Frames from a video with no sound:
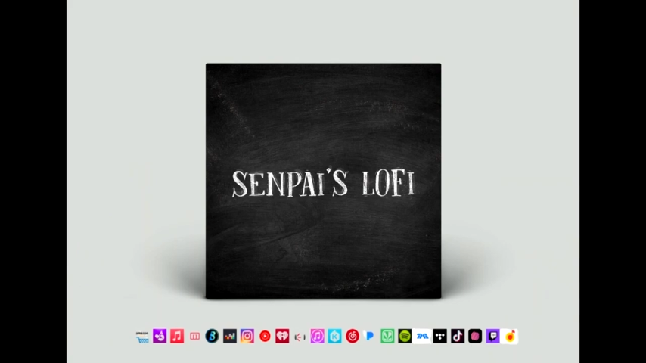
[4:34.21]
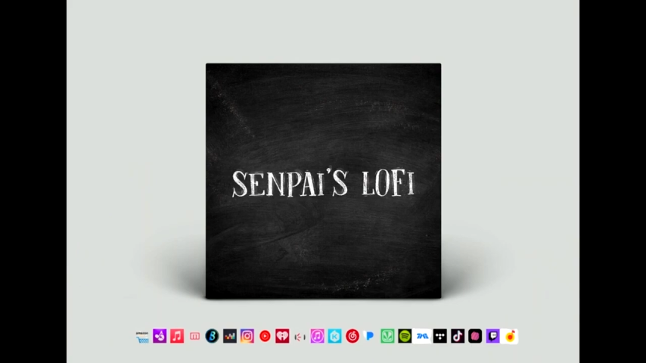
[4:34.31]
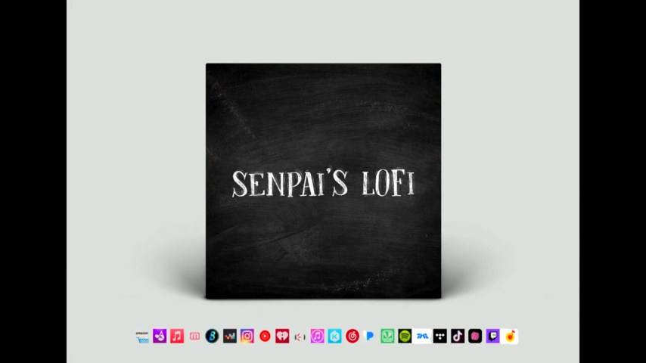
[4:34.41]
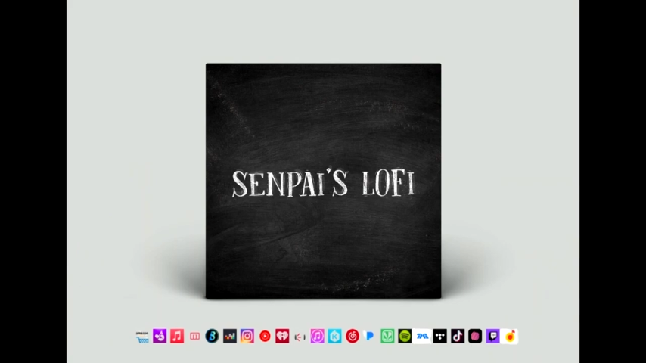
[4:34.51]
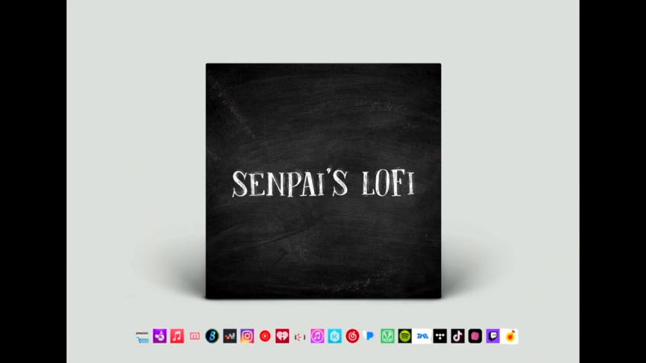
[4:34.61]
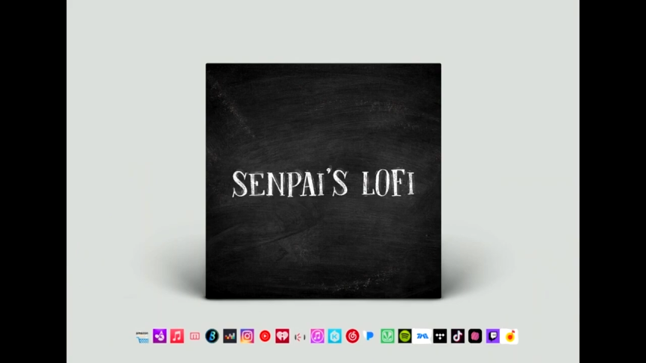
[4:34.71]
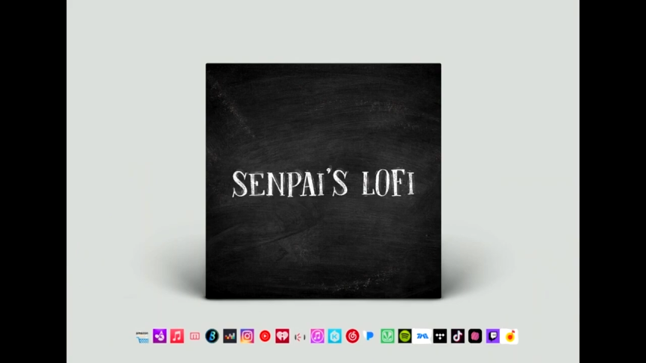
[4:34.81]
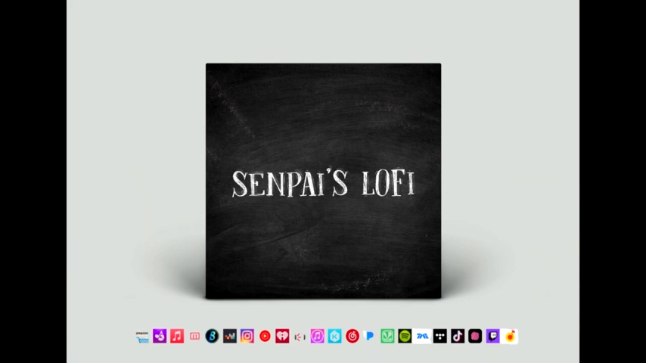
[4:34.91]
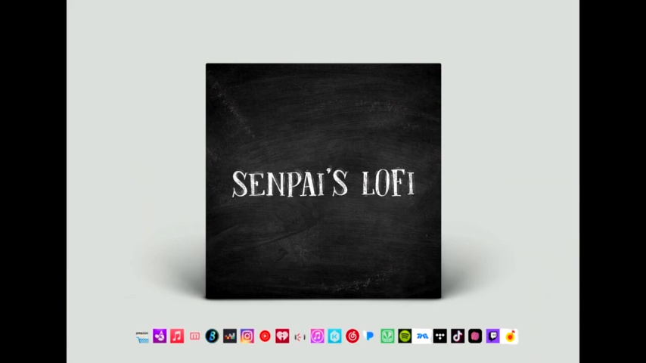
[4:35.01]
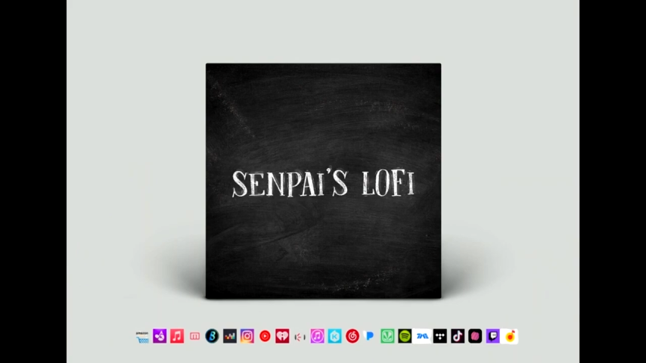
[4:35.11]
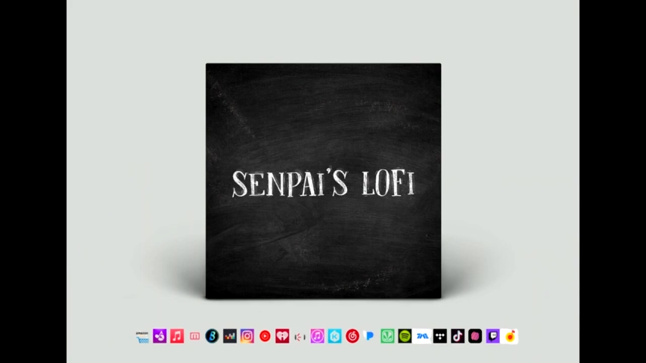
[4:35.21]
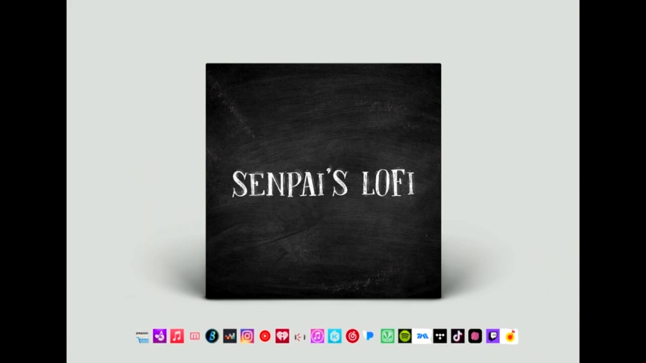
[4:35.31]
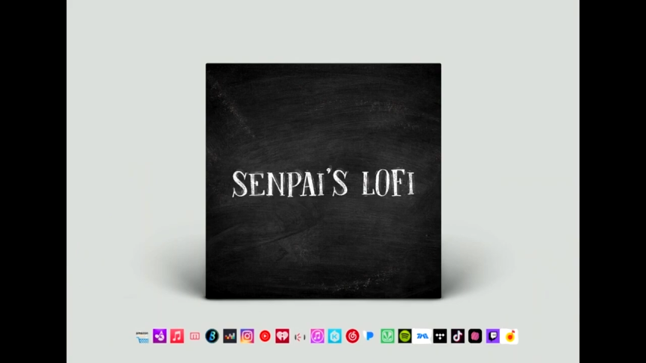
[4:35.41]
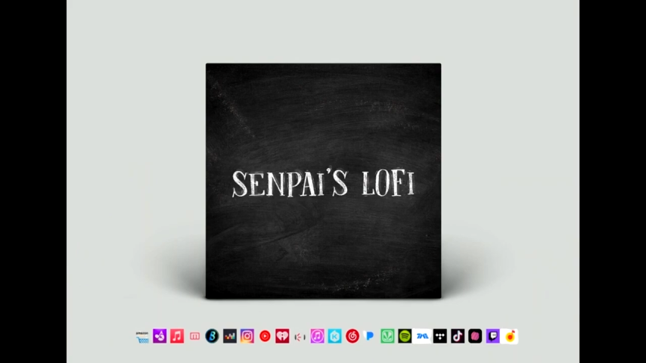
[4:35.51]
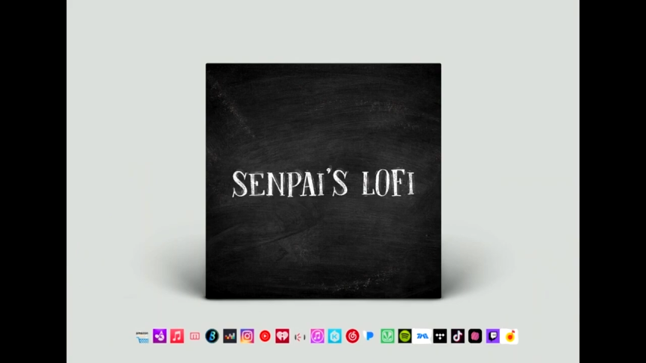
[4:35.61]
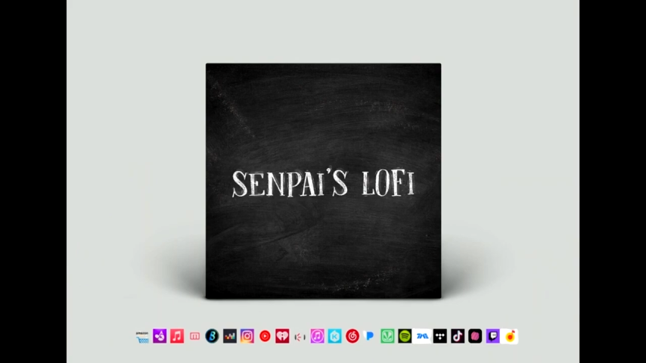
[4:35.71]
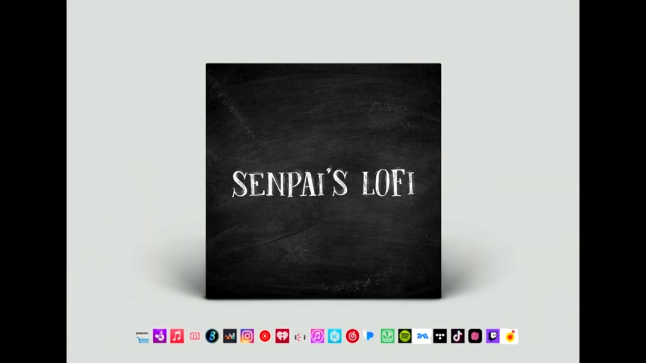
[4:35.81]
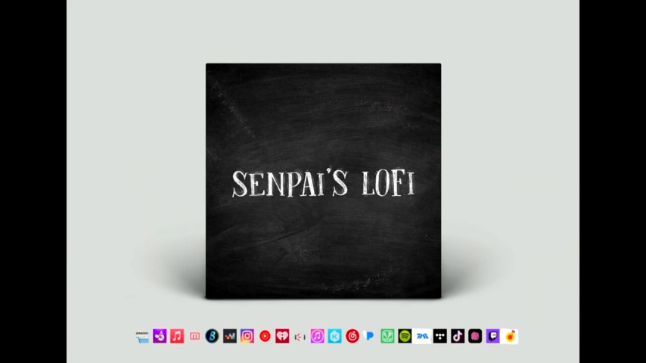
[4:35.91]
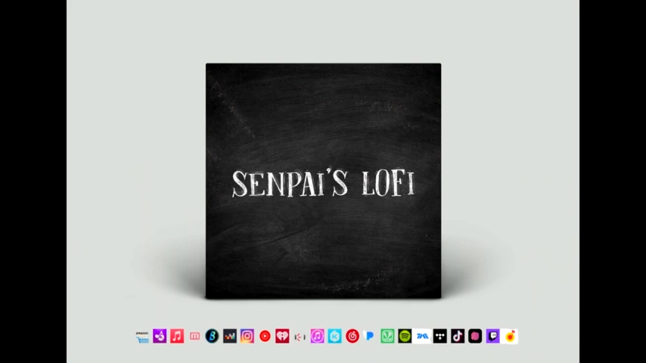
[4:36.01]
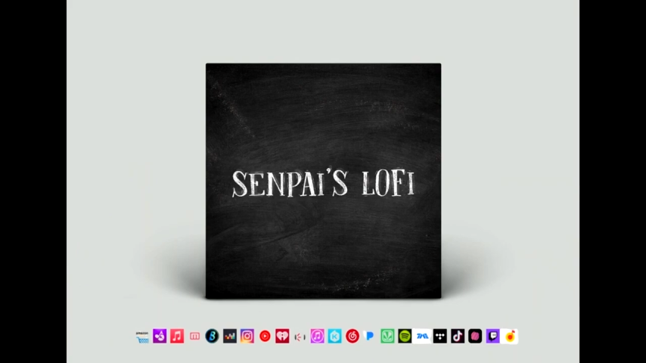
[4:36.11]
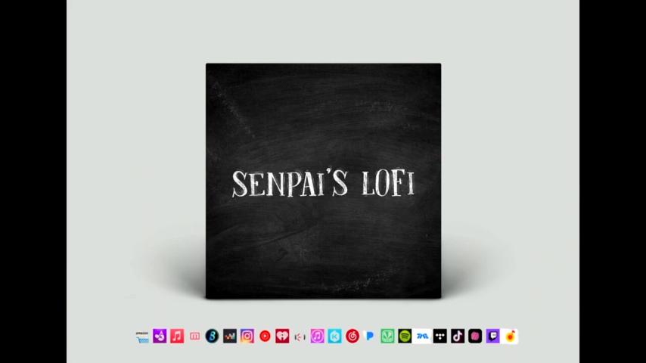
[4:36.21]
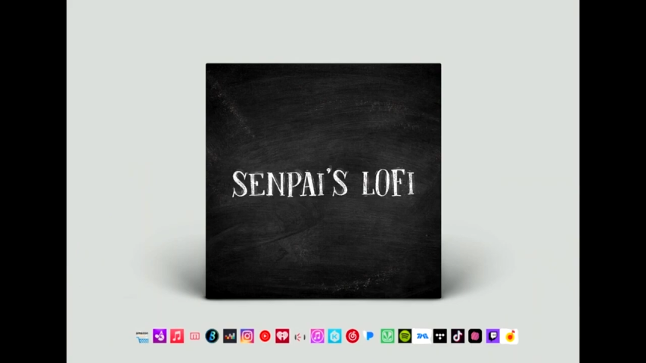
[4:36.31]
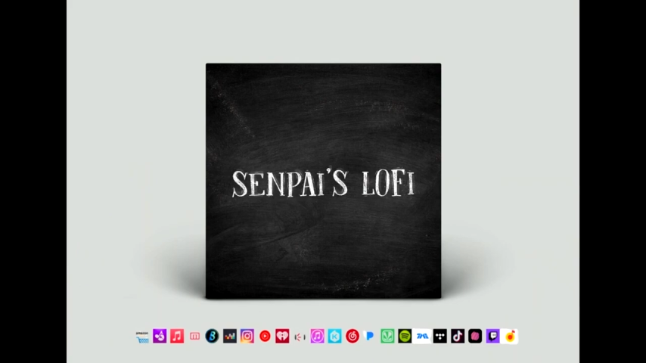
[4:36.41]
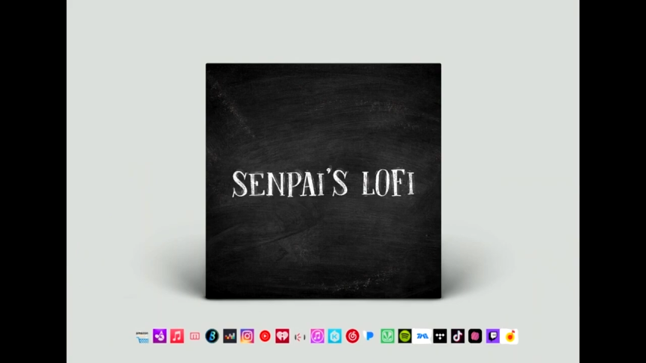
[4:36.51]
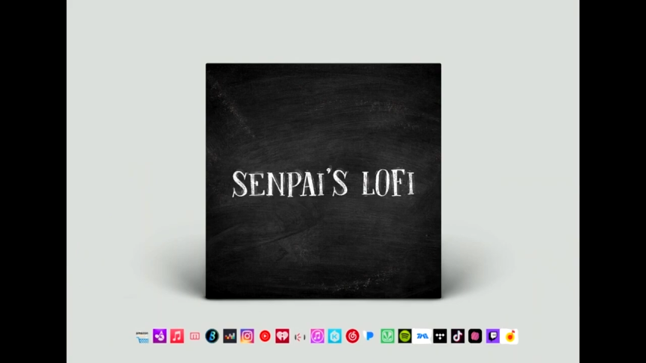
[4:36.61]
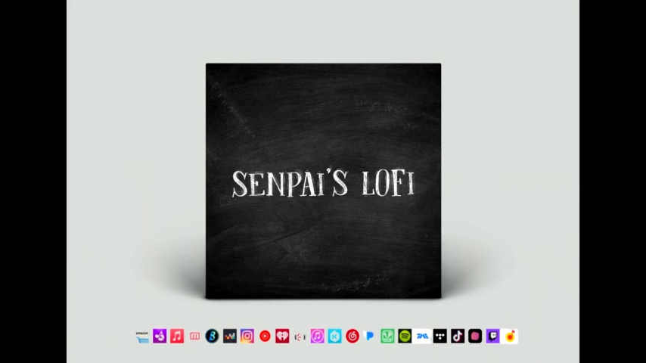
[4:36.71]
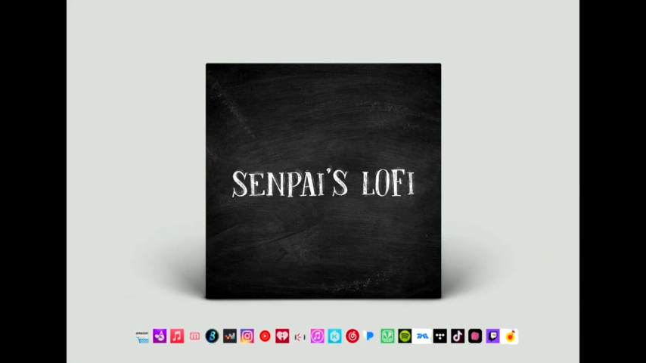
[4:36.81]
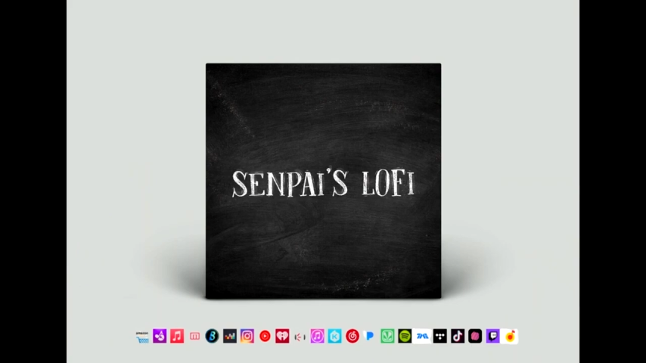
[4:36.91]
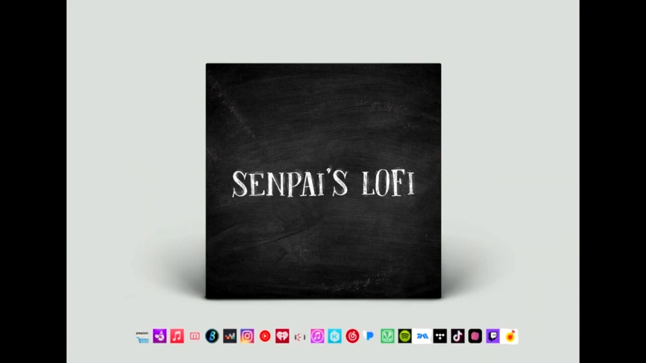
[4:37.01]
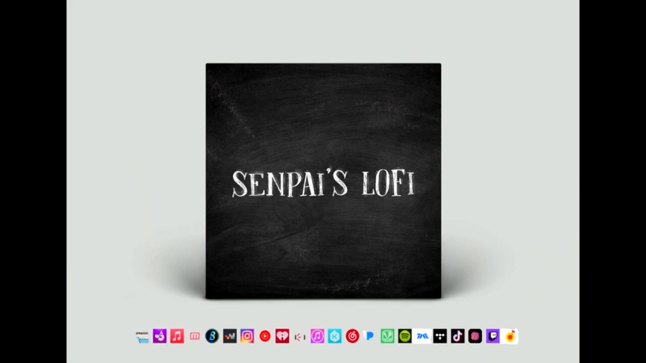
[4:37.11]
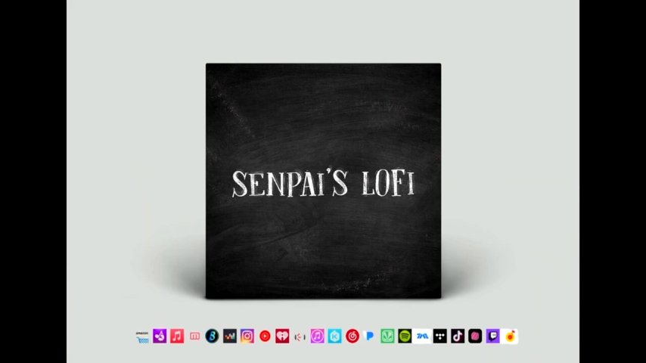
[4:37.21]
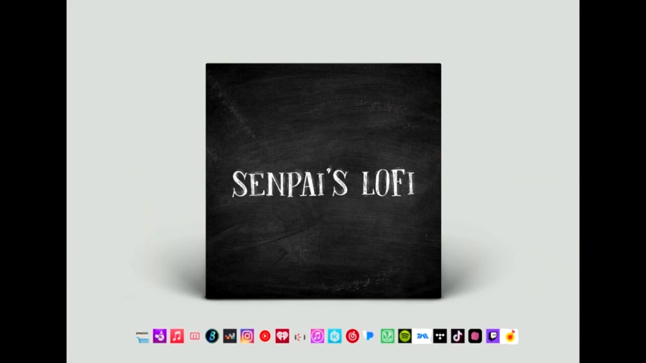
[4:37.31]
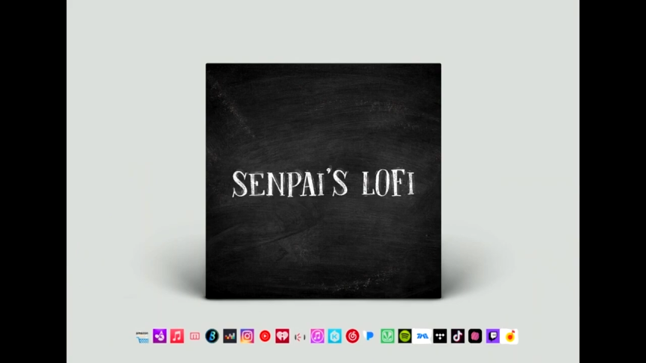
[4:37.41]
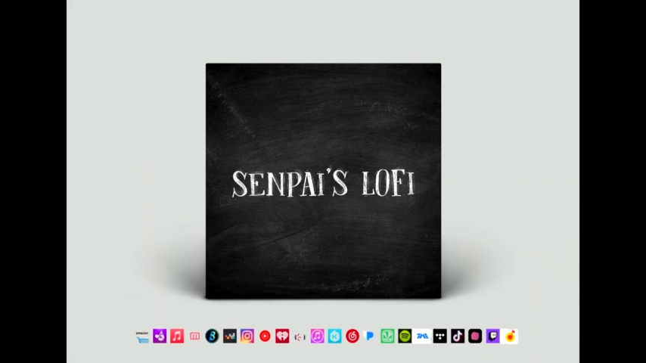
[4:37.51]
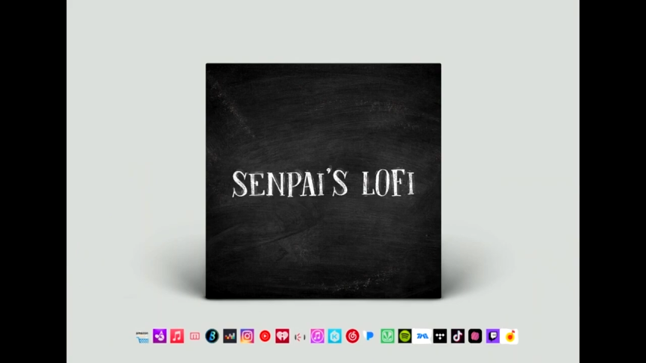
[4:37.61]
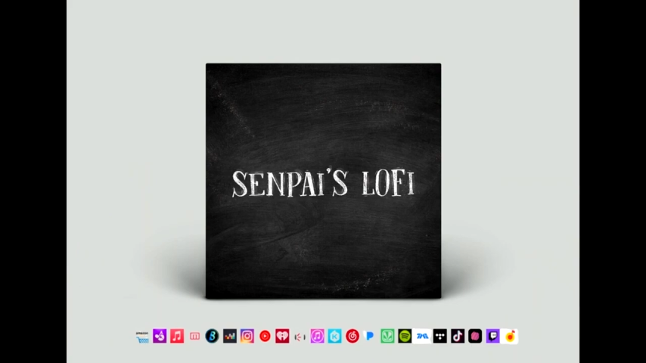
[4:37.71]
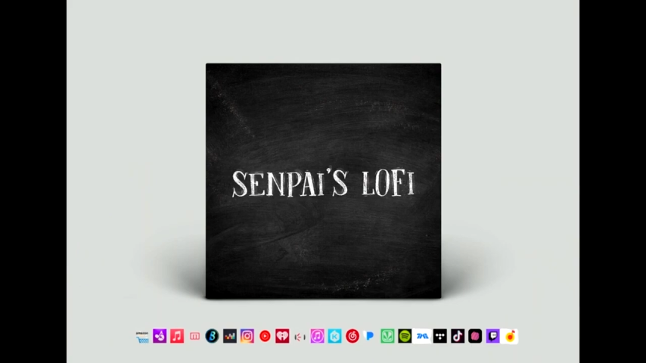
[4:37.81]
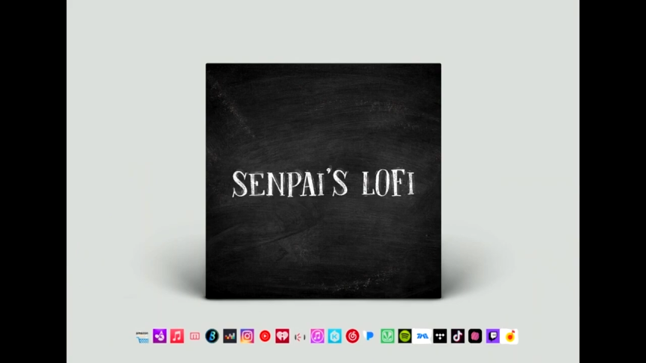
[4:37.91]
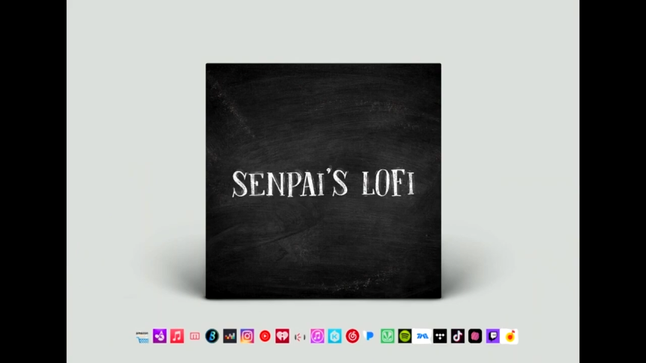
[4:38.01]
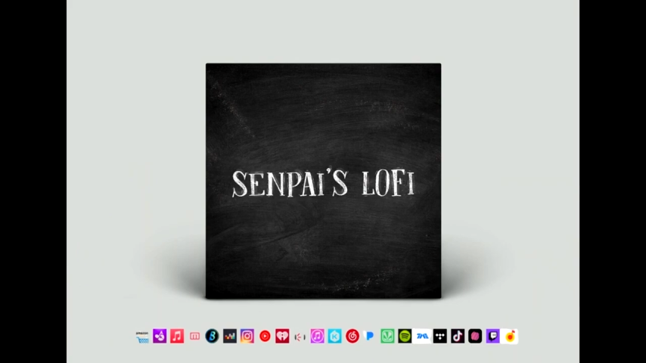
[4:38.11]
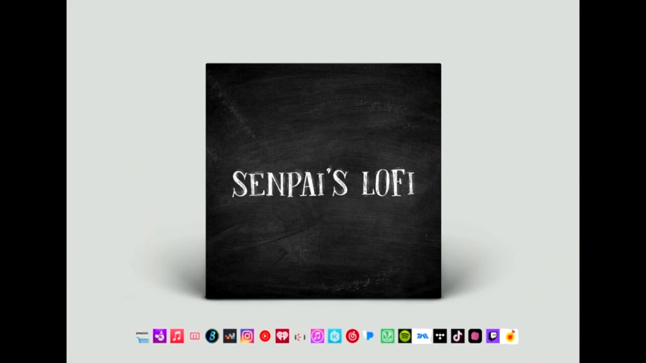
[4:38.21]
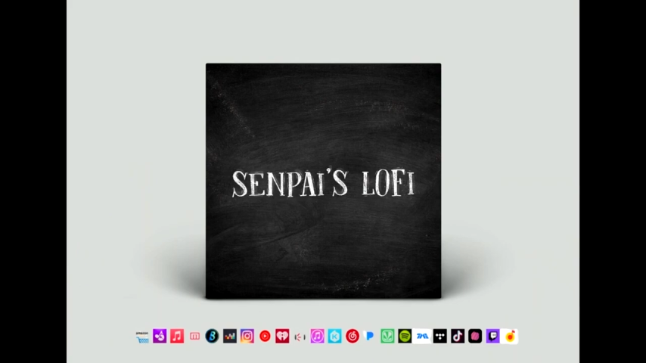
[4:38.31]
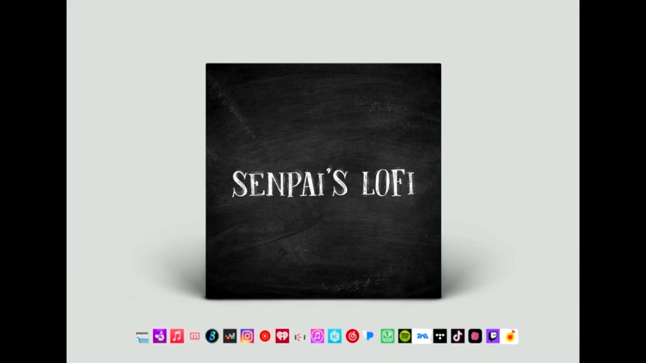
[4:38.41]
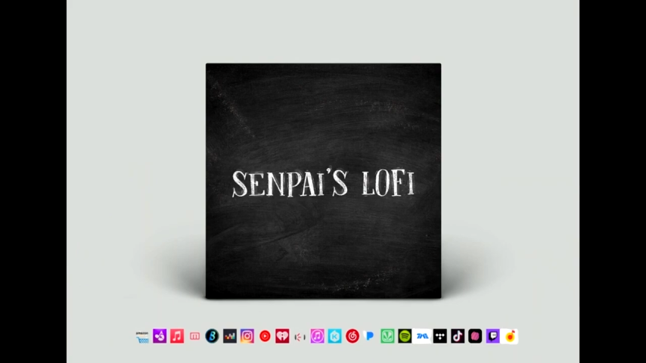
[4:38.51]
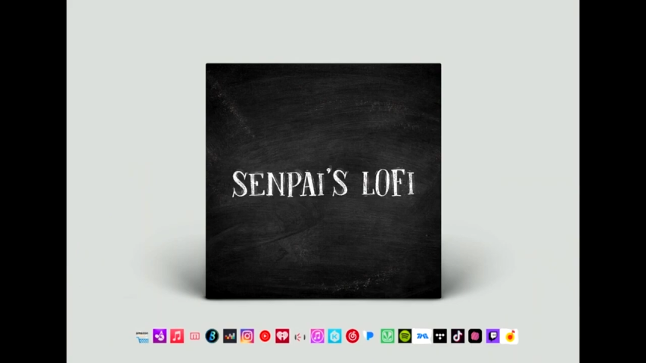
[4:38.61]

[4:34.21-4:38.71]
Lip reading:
Nobody's mouth can be seen.